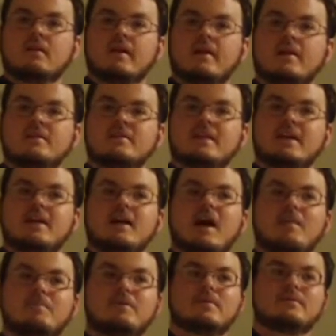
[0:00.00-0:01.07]
let us get
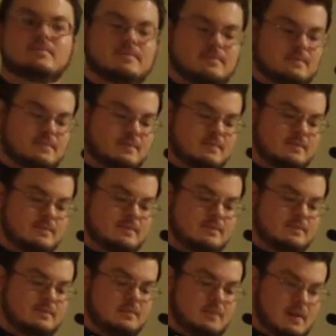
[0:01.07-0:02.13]
up
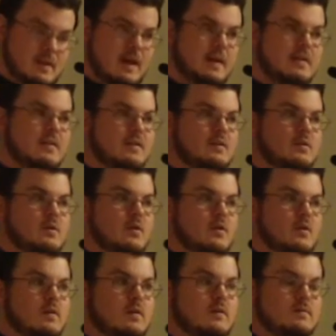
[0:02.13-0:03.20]
like the little
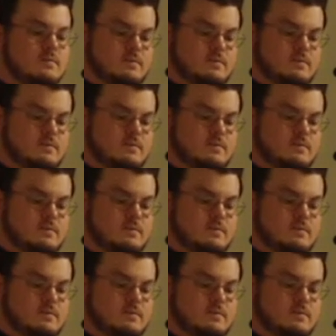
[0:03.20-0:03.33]
girl